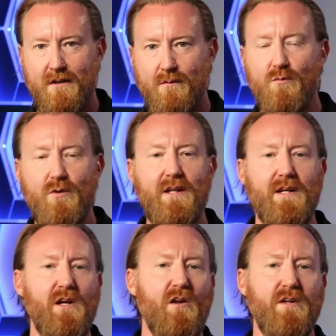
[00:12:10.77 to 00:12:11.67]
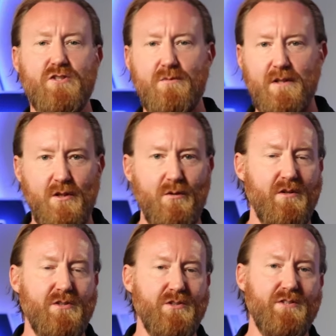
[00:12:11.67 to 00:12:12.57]
When really all he should be doing
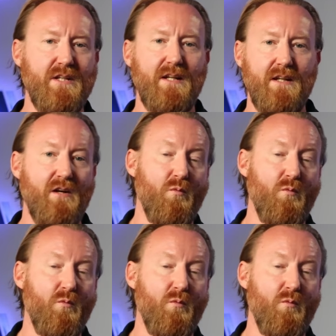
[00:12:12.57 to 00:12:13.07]
is just sitting there